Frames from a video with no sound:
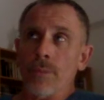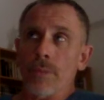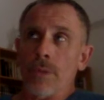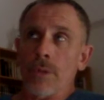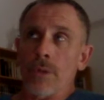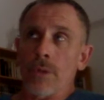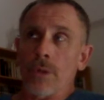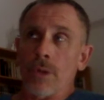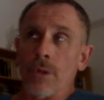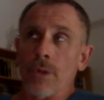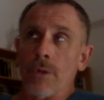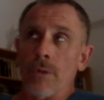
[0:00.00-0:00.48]

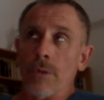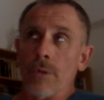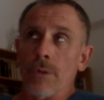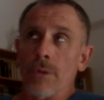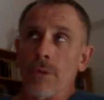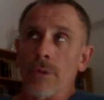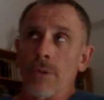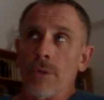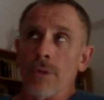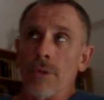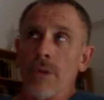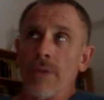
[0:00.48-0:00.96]

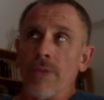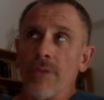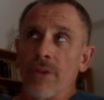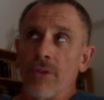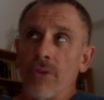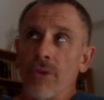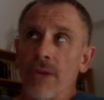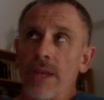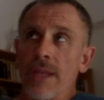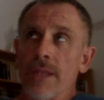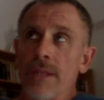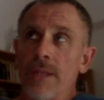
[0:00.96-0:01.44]
have a
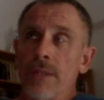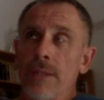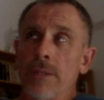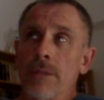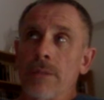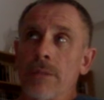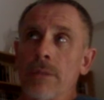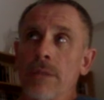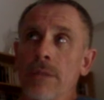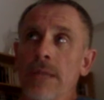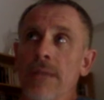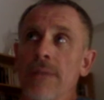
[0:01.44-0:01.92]
great,
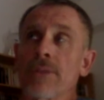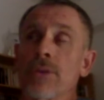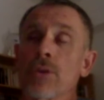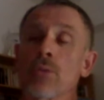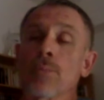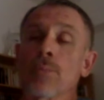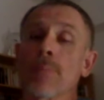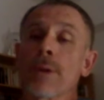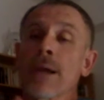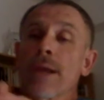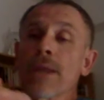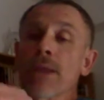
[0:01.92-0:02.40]
and
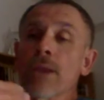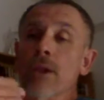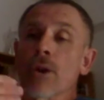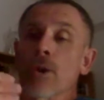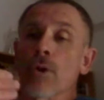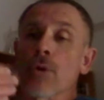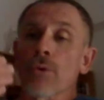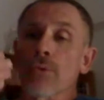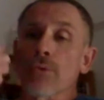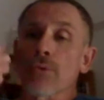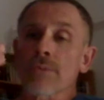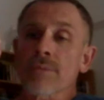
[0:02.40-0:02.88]
you might
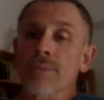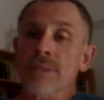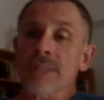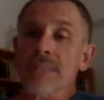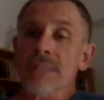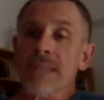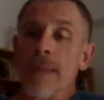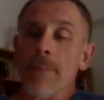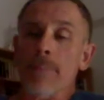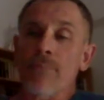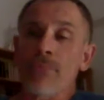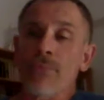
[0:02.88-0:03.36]
go a
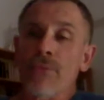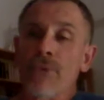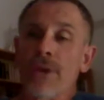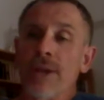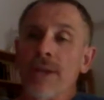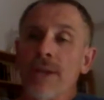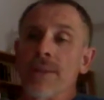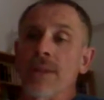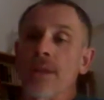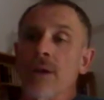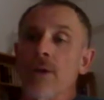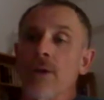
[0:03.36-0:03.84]
step
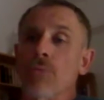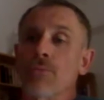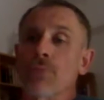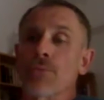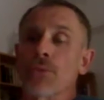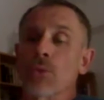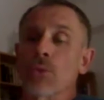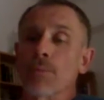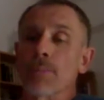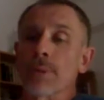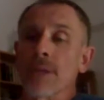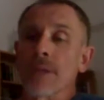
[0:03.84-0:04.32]
further, a
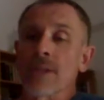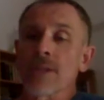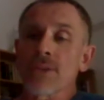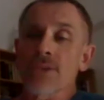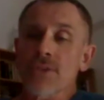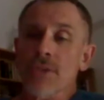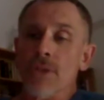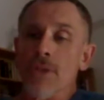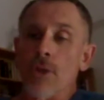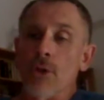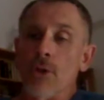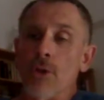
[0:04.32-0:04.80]
few
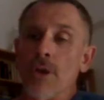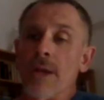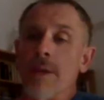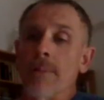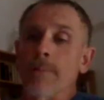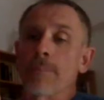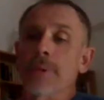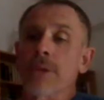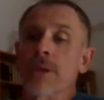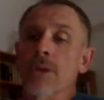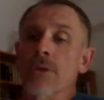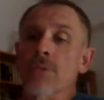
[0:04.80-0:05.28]
minutes
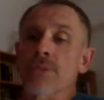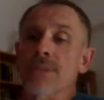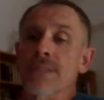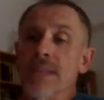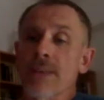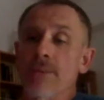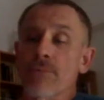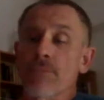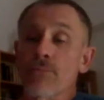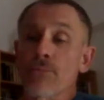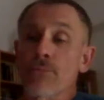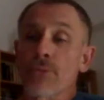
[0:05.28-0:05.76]
longer, because
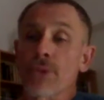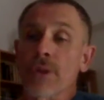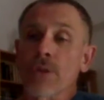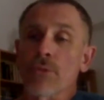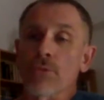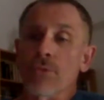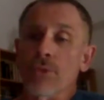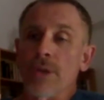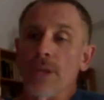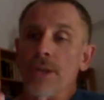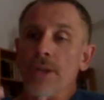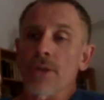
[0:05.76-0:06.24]
they feel
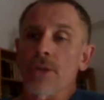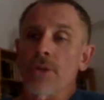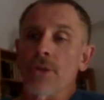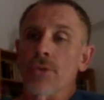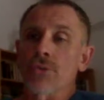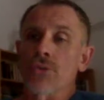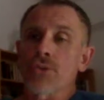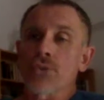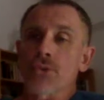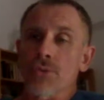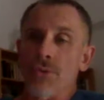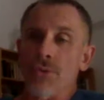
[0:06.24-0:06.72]
really
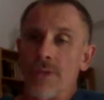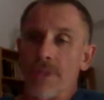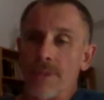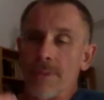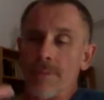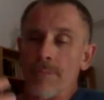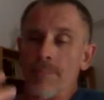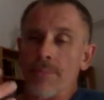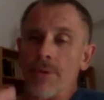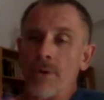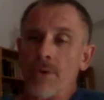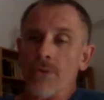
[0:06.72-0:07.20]
good during
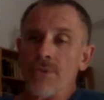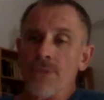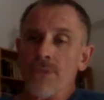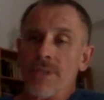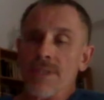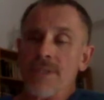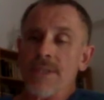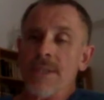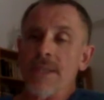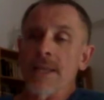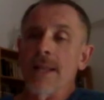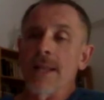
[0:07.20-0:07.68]
the
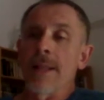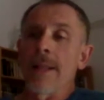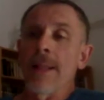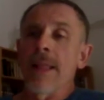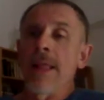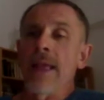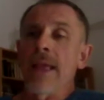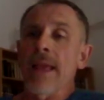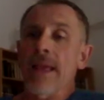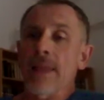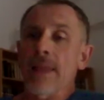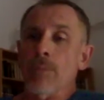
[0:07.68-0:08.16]
process.
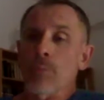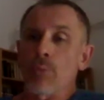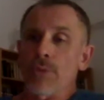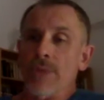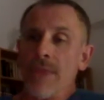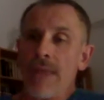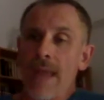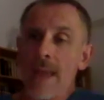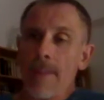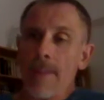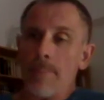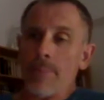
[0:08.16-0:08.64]
And
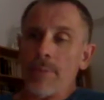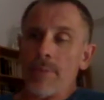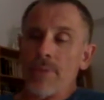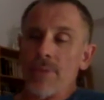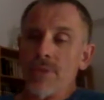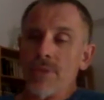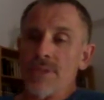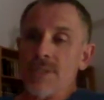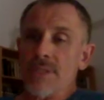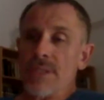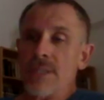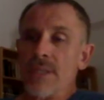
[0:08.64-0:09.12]
what
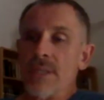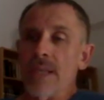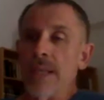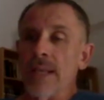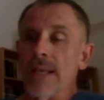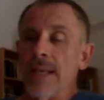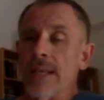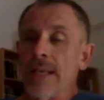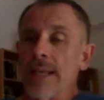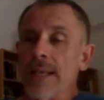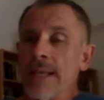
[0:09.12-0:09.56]
happens,